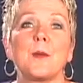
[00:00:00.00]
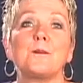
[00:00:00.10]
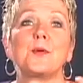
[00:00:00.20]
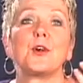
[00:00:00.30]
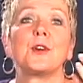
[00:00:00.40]
The
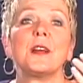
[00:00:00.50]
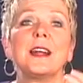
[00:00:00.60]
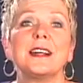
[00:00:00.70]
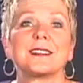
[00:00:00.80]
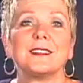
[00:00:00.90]
burden
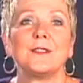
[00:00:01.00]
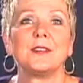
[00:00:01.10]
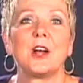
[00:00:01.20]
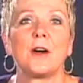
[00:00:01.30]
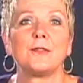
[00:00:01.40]
is
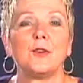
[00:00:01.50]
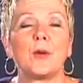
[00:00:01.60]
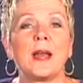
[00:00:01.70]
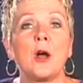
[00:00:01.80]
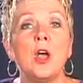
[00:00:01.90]
lifting off of you
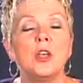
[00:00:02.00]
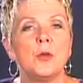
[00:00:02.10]
right now.